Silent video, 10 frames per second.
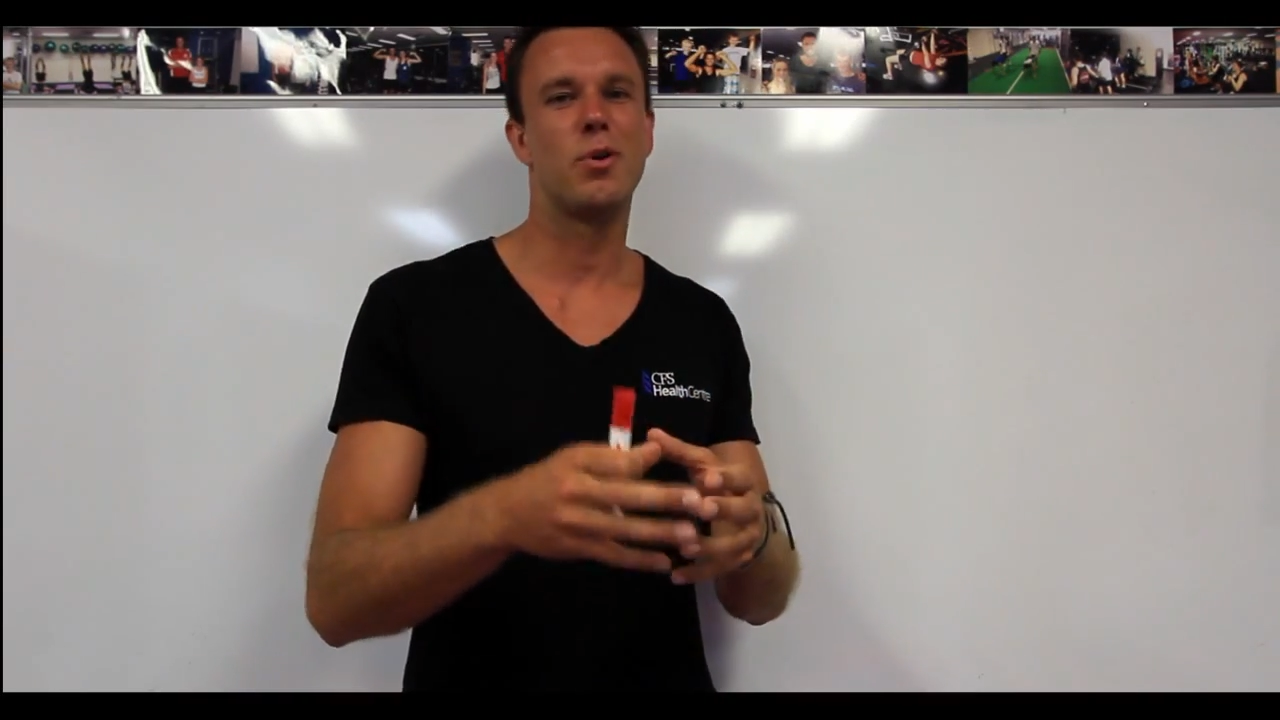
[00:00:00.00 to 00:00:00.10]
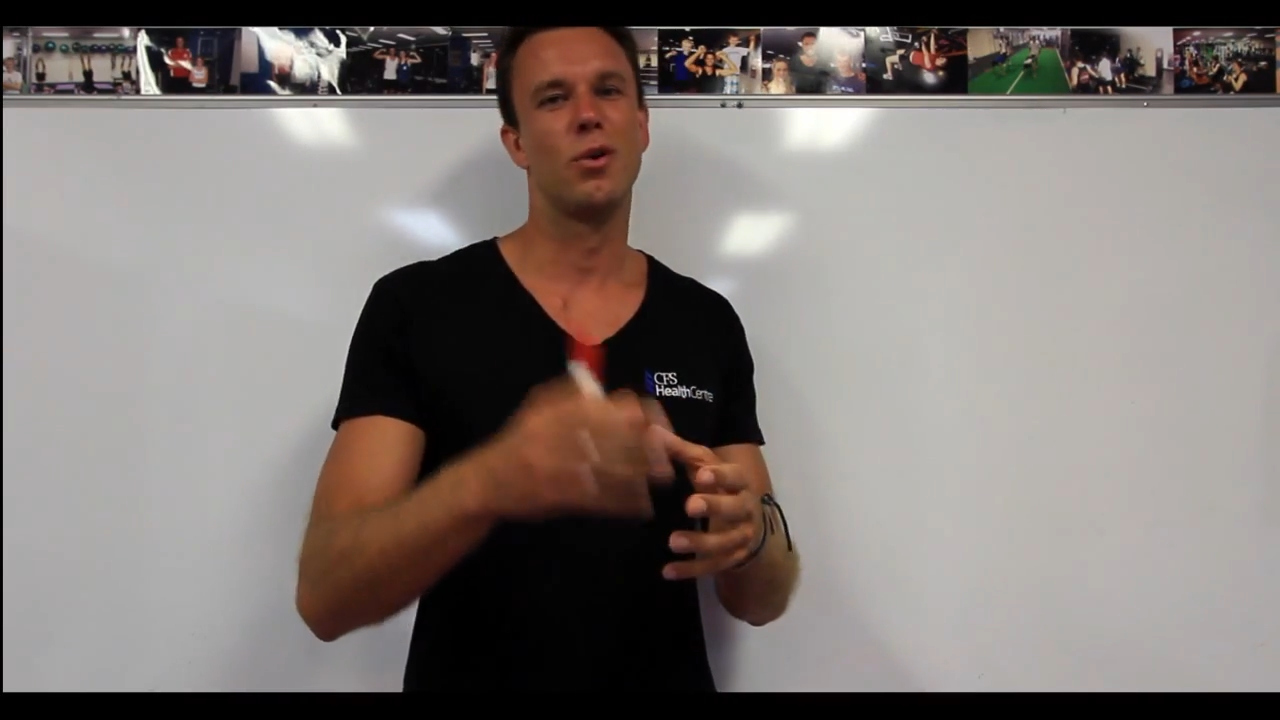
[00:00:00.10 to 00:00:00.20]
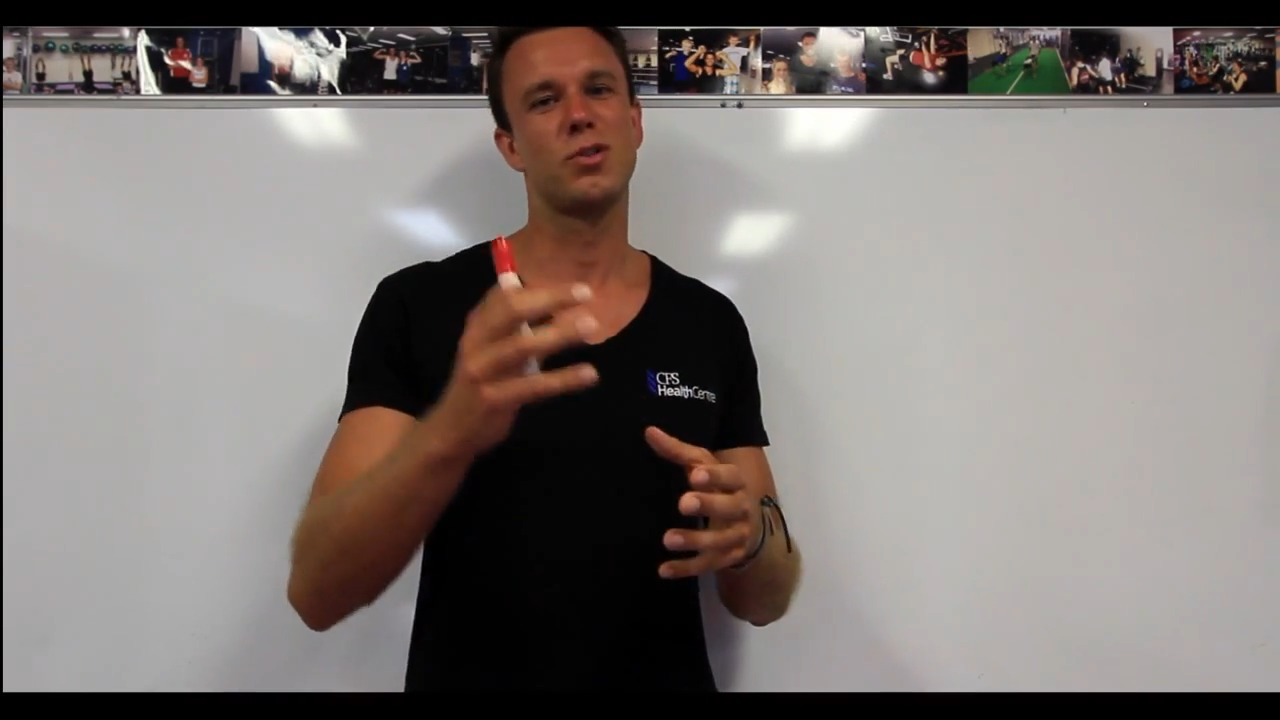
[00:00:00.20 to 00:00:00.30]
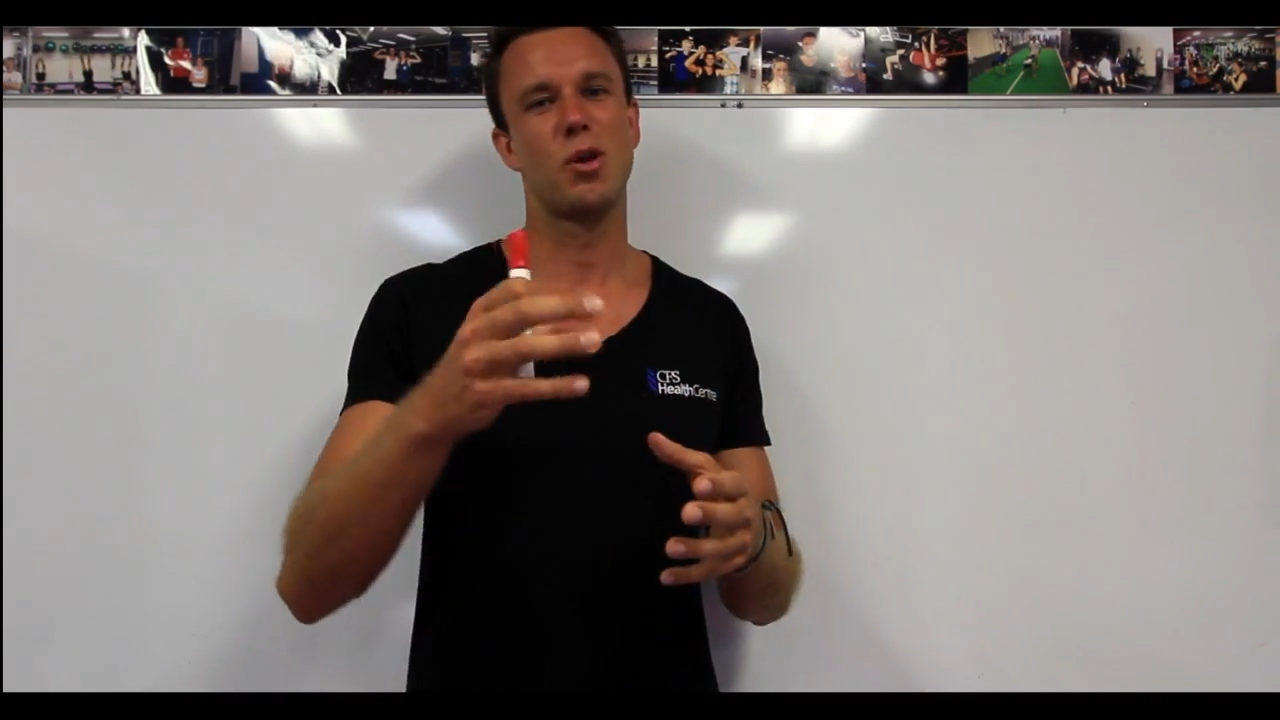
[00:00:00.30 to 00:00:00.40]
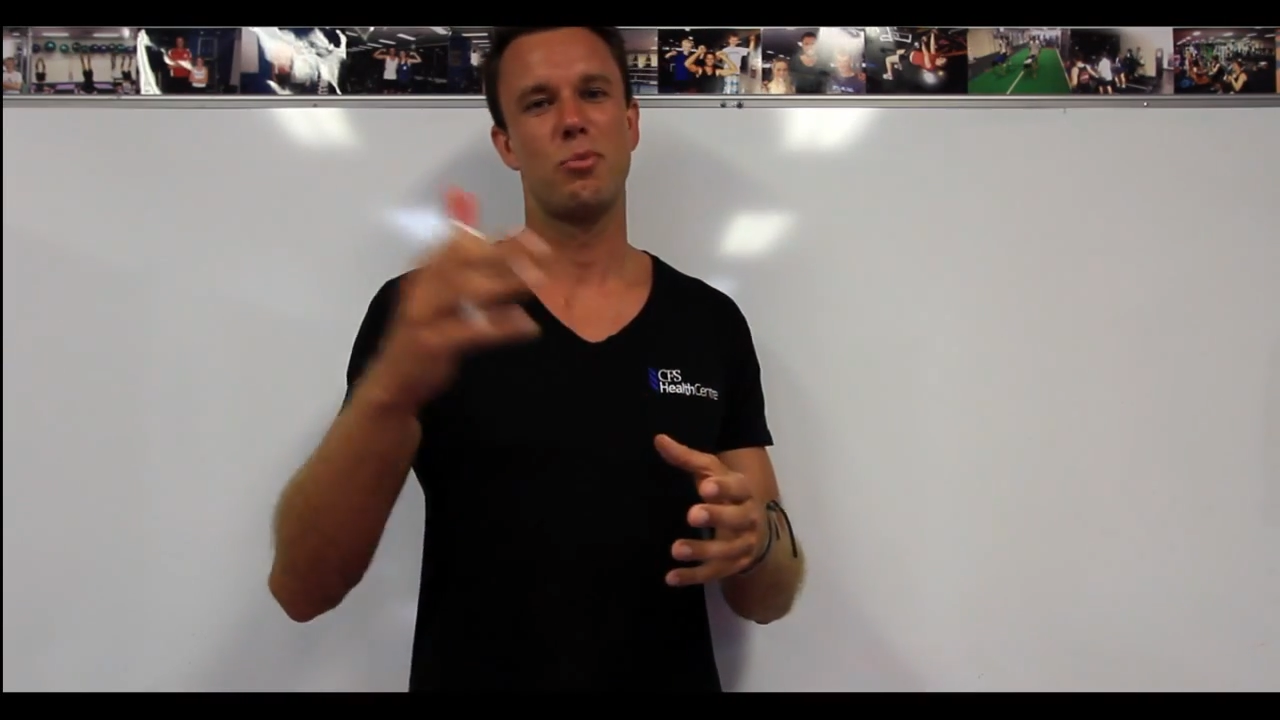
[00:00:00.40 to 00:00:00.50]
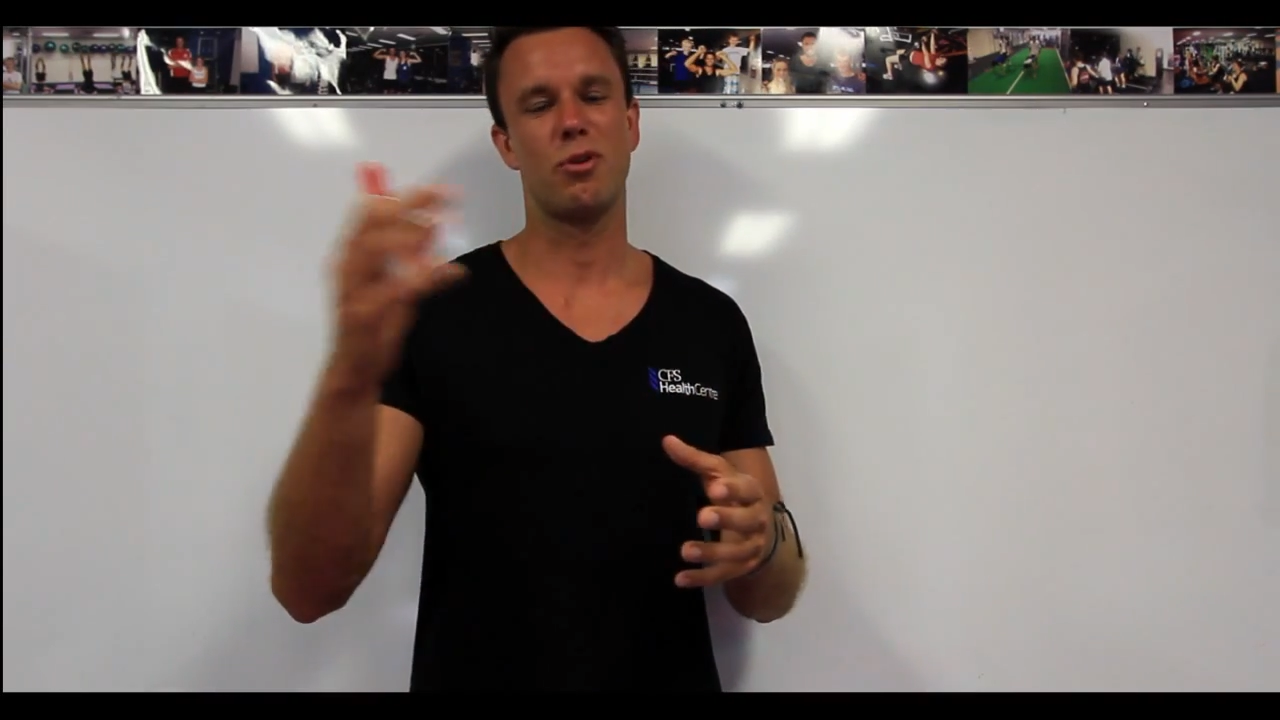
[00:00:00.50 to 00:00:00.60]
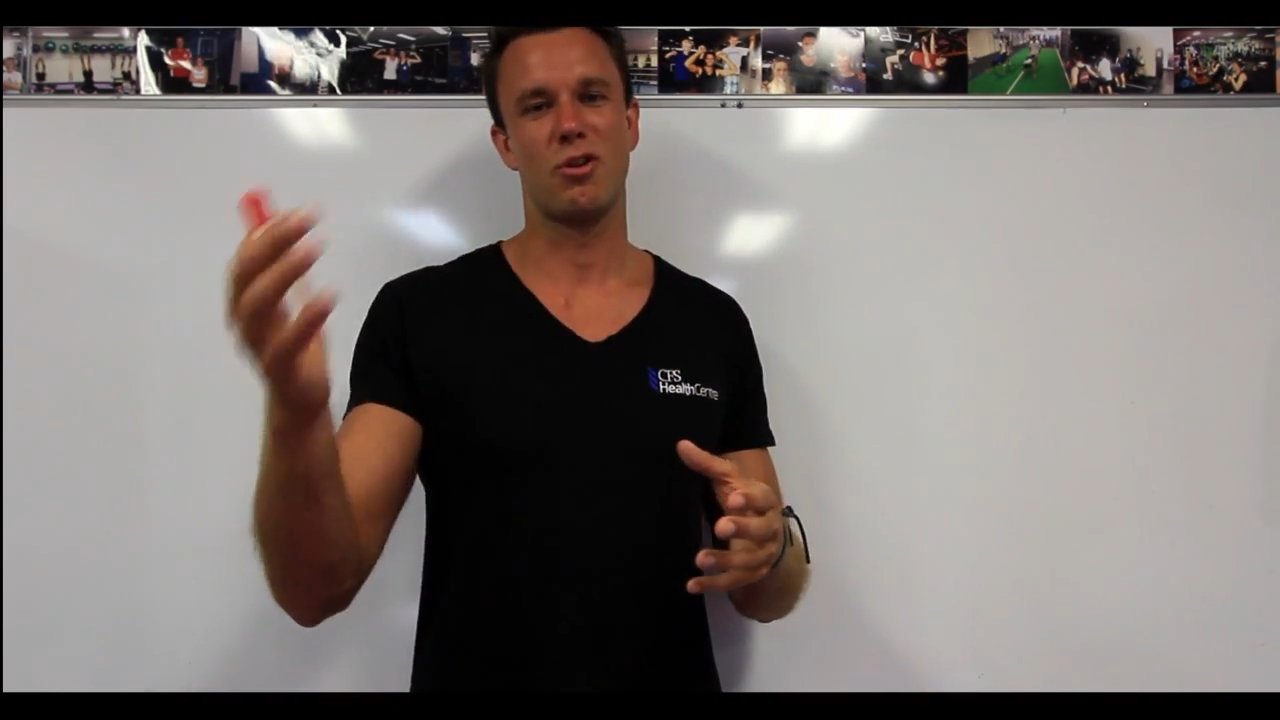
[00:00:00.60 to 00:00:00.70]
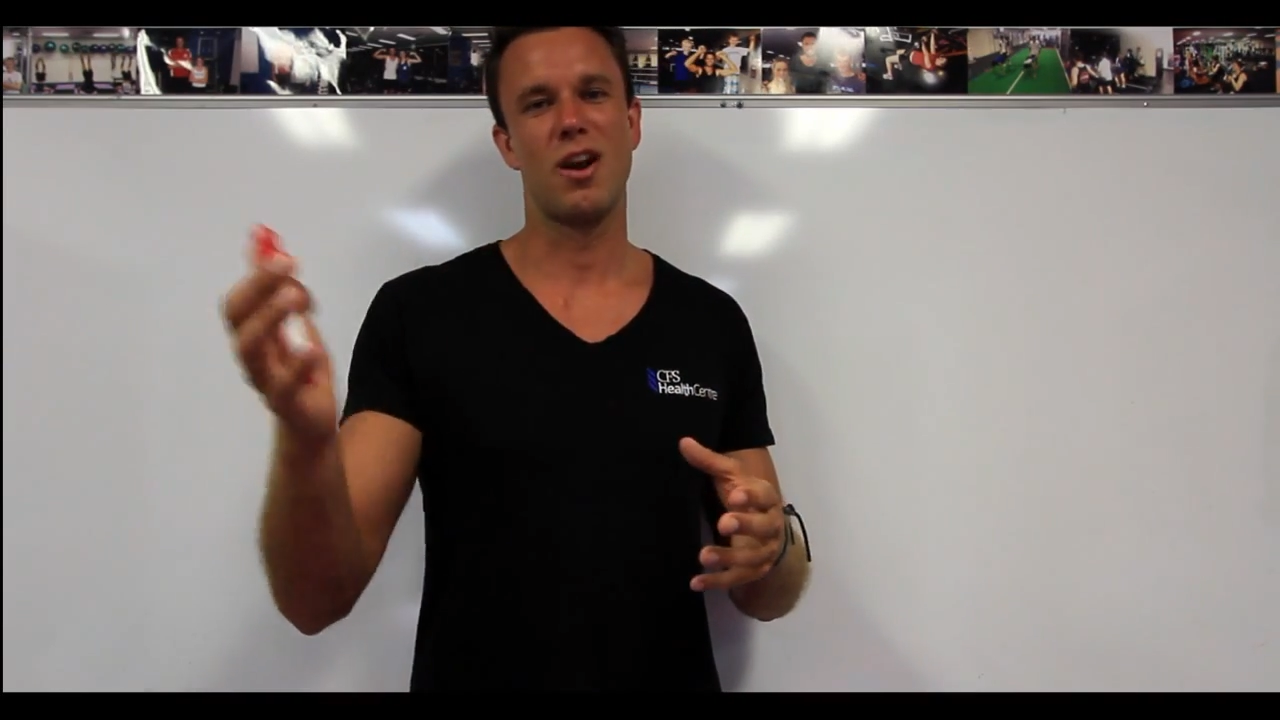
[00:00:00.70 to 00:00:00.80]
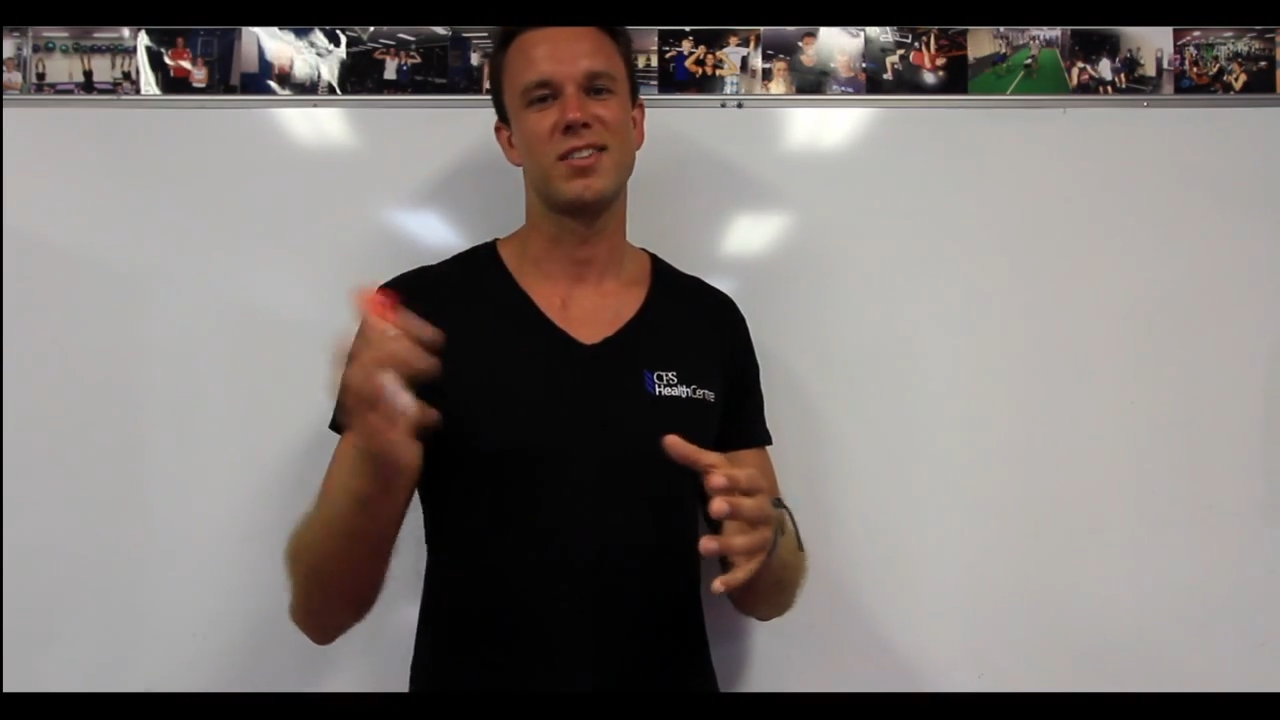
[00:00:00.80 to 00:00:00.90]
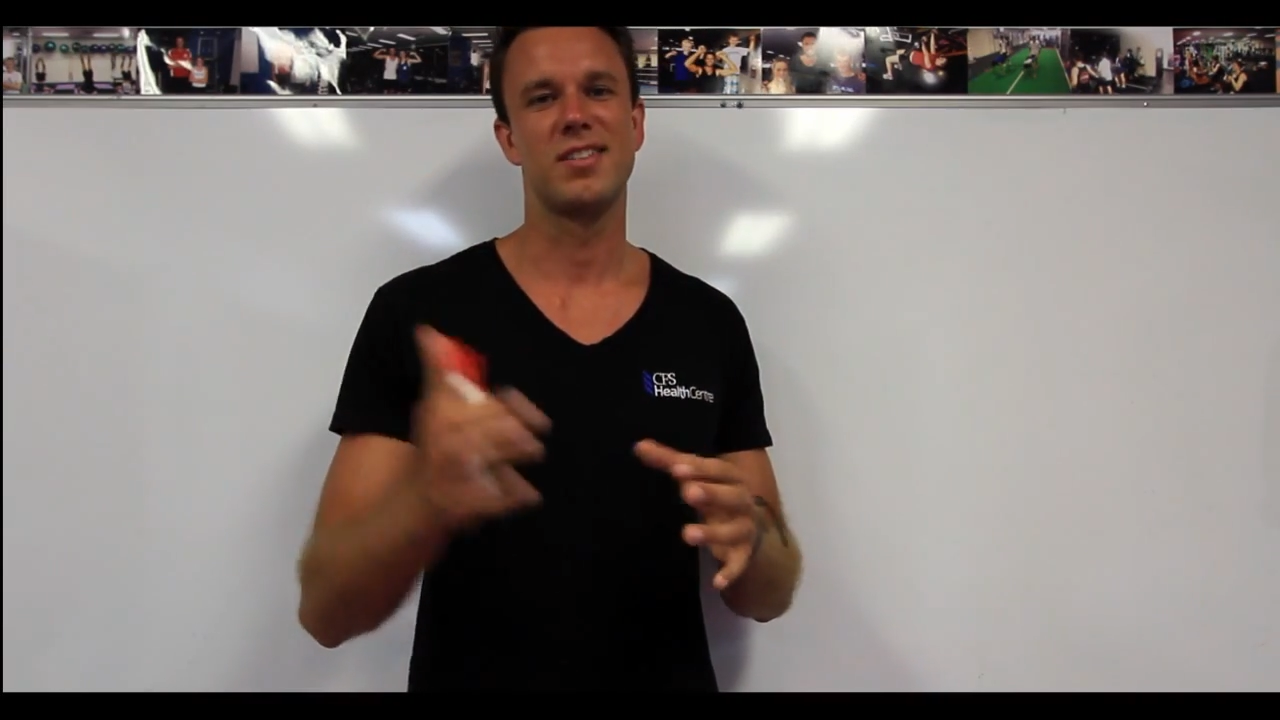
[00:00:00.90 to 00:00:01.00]
but also
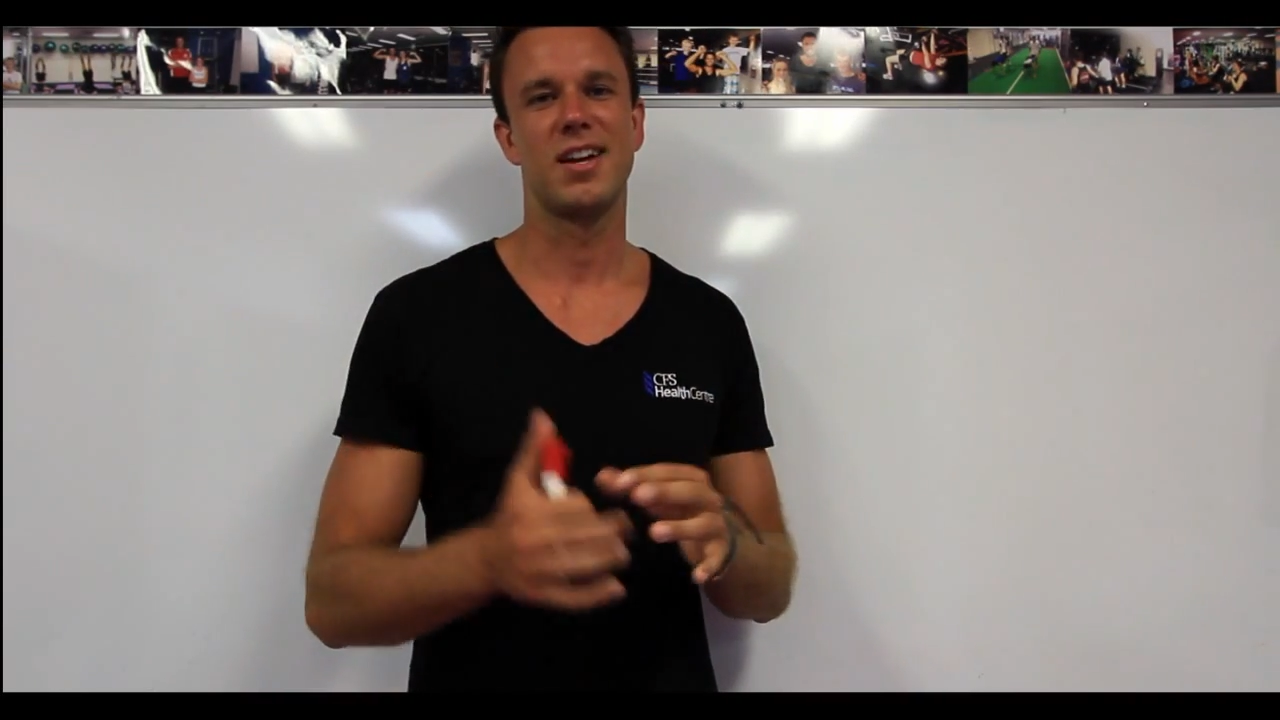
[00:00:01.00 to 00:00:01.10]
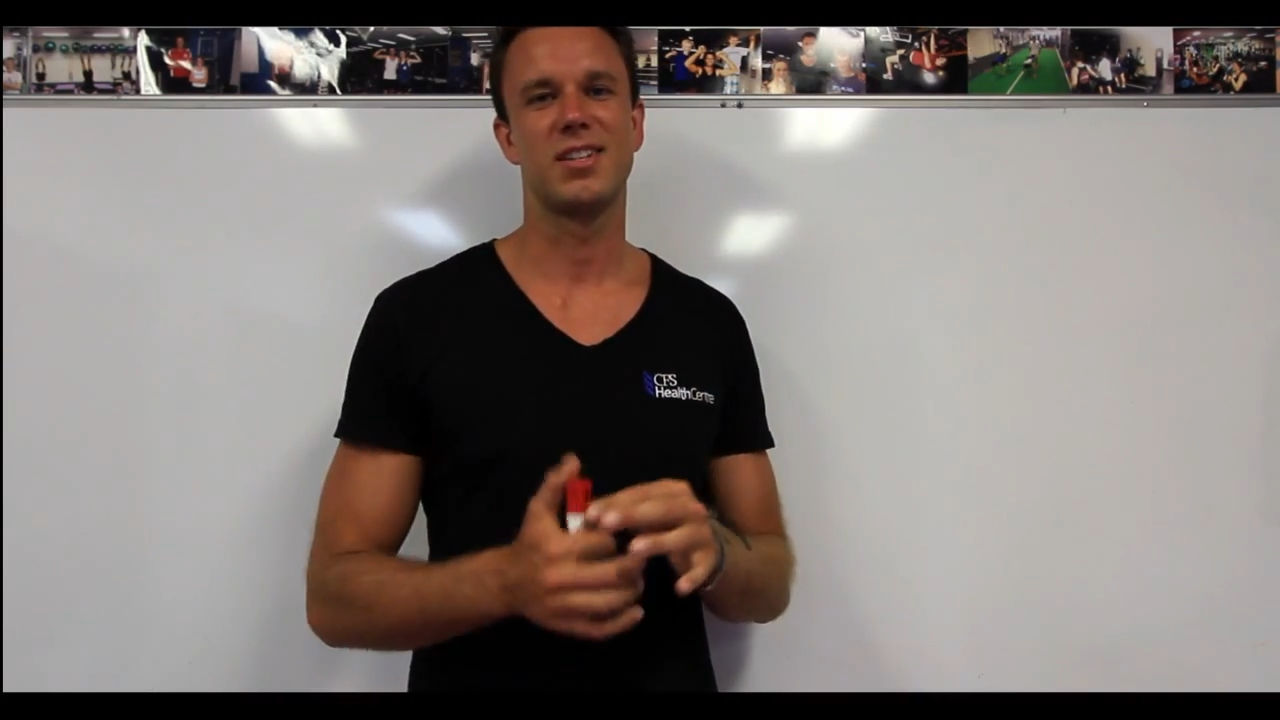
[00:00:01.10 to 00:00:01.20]
progress and